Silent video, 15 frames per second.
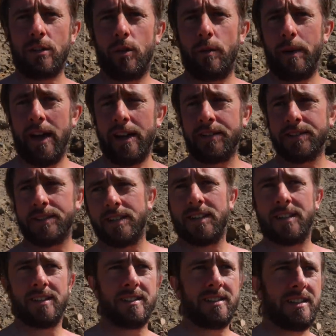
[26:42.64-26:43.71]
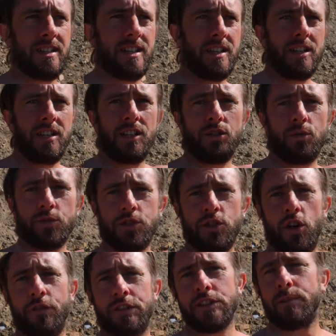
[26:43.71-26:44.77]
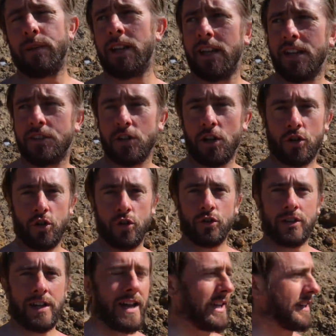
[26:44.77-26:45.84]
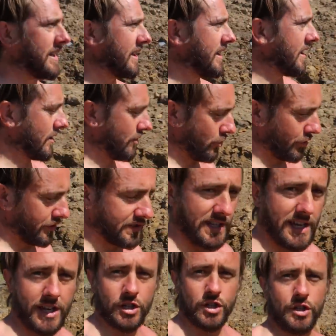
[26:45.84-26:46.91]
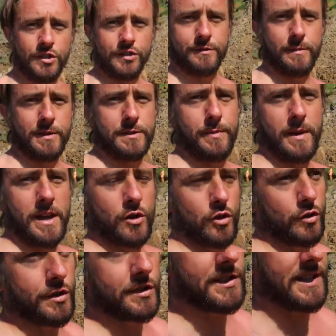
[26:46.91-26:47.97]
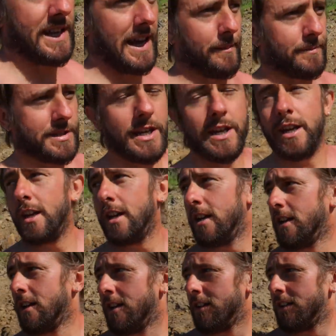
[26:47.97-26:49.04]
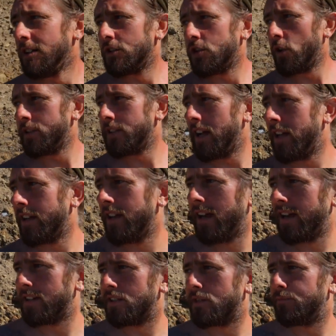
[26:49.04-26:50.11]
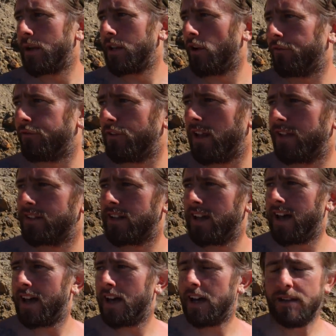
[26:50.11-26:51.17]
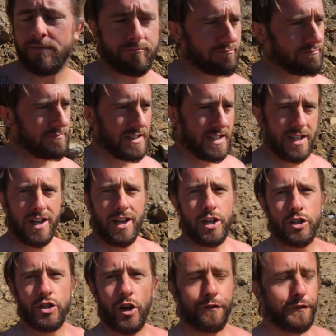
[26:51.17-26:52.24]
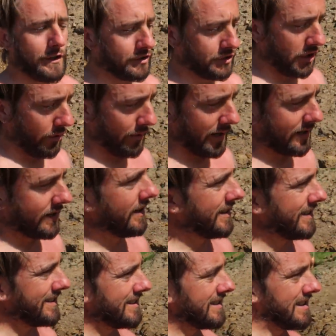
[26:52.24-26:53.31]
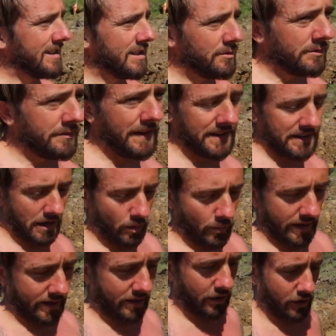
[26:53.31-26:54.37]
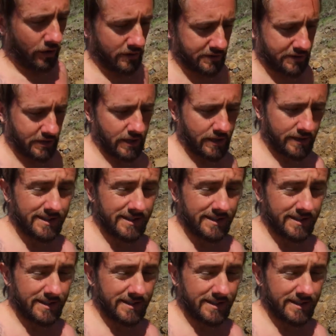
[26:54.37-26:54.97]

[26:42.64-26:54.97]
our best. There was no visibility, so I couldn't get any crustaceans. My spear gun snapped. Joey D had a nice spin off end of there. Nothing doing. We've had our winkles,